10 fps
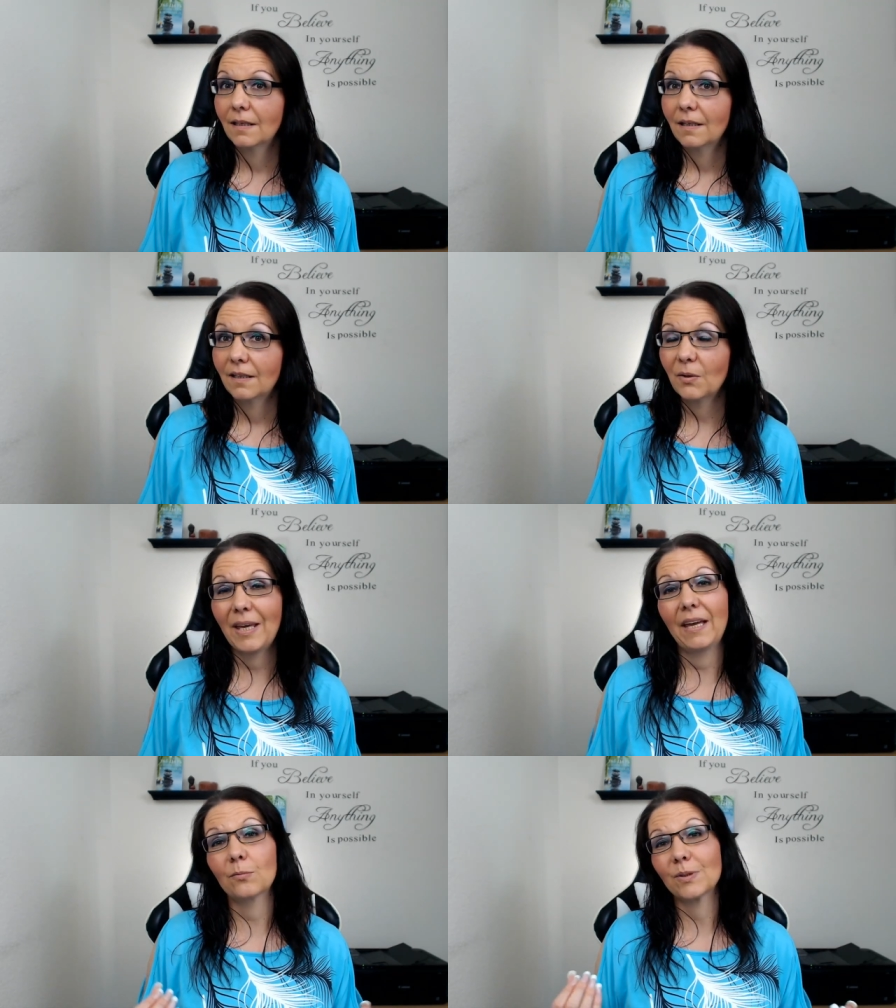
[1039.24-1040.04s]
You
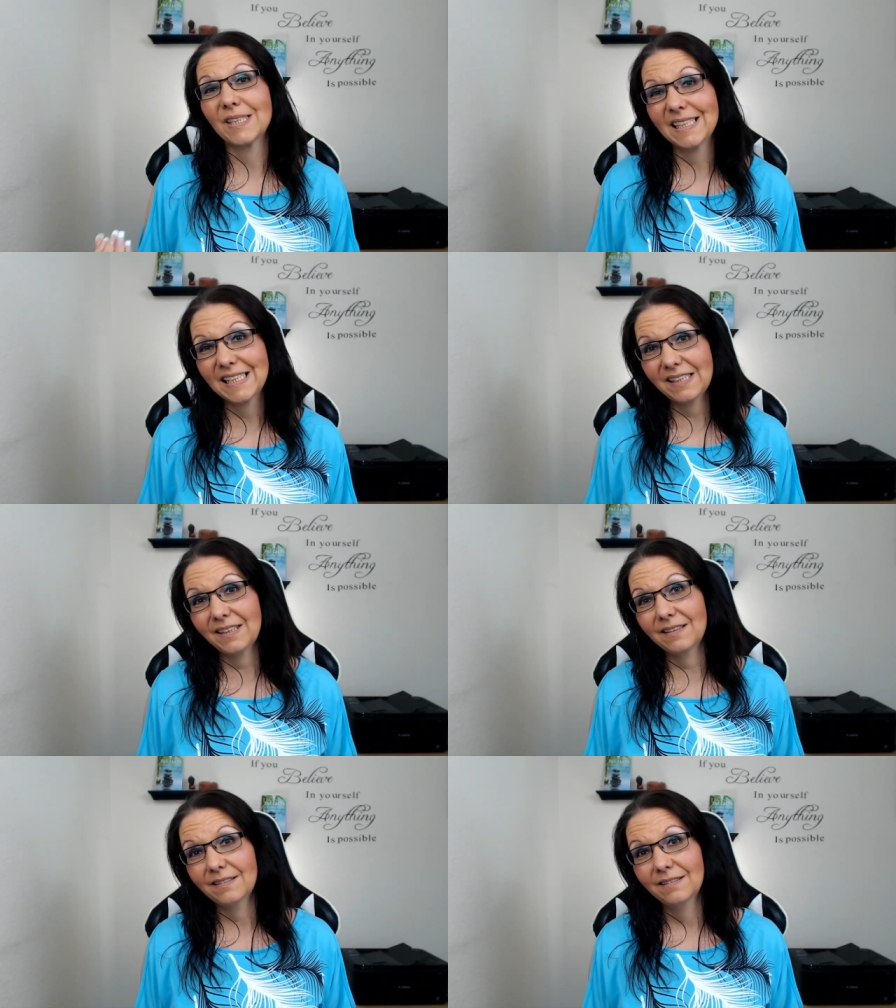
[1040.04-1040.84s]
can't resist
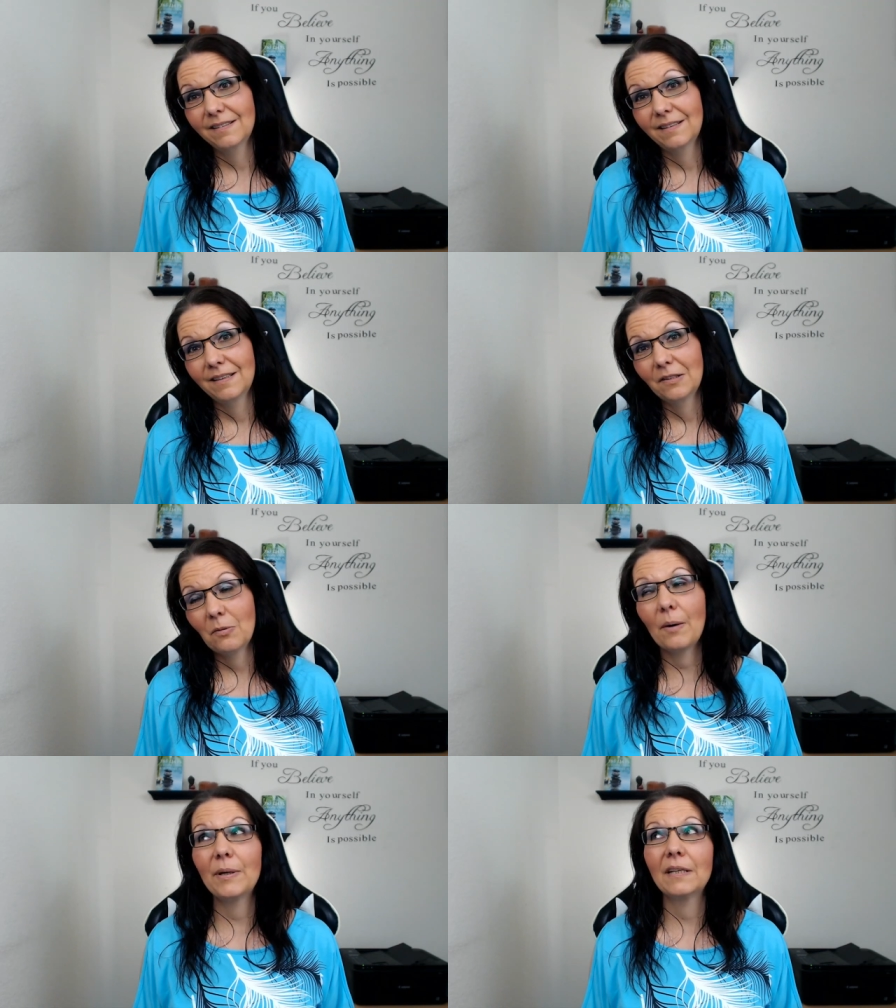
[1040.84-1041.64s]
it well,
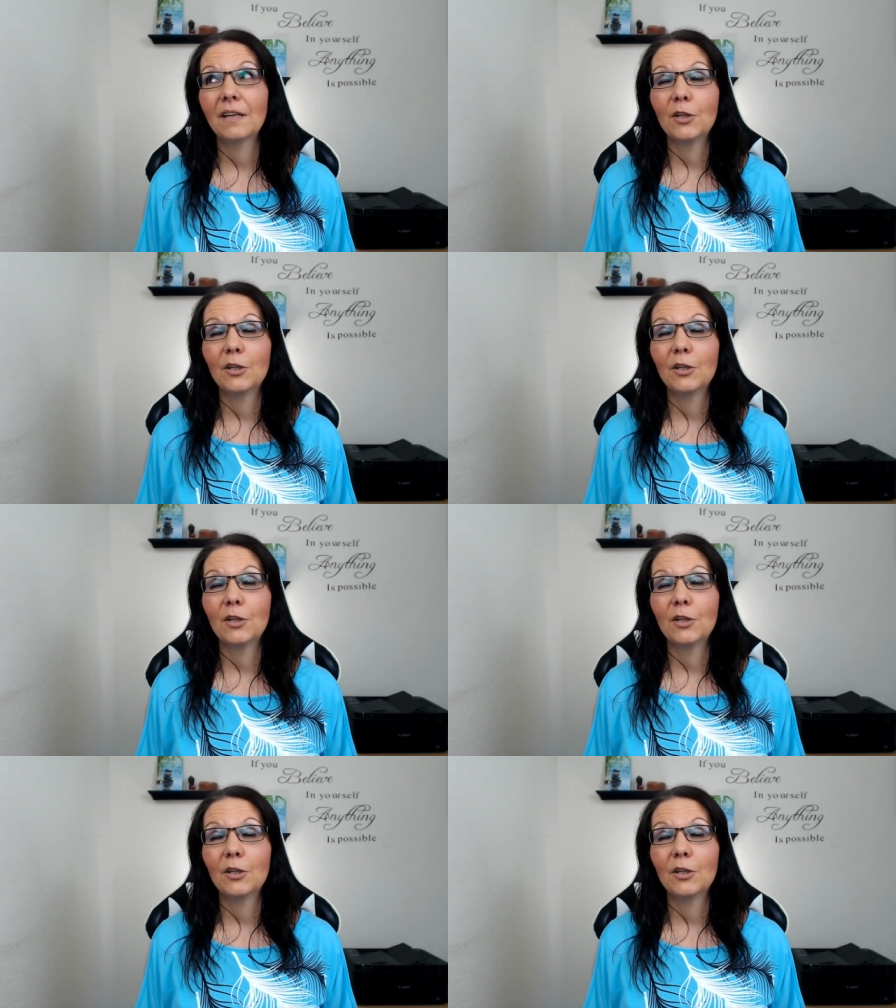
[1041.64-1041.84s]
I mean,